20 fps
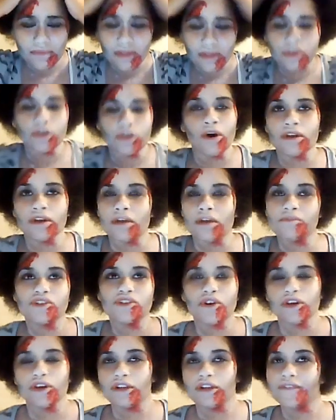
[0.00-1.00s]
God, I'm
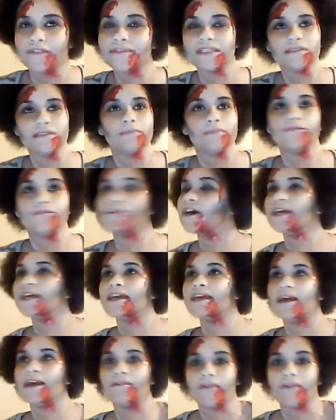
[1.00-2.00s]
sure you'll have seen them fucking
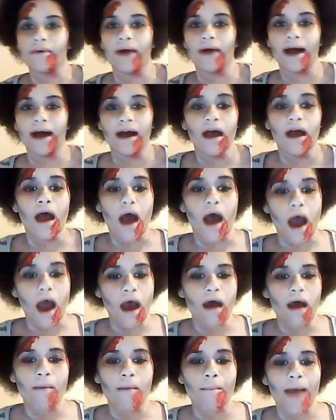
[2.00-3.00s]
everywhere,
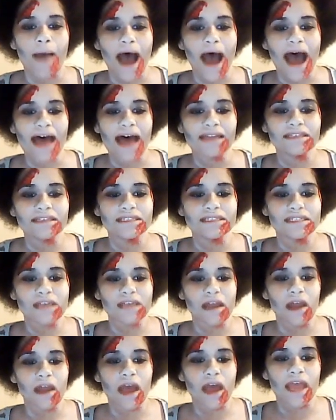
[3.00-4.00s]
and
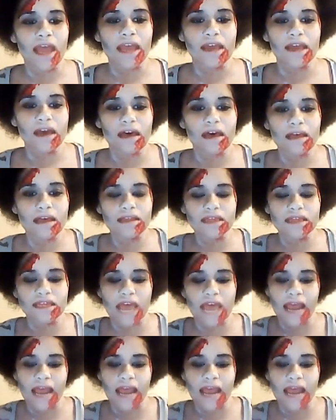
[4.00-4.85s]
like, they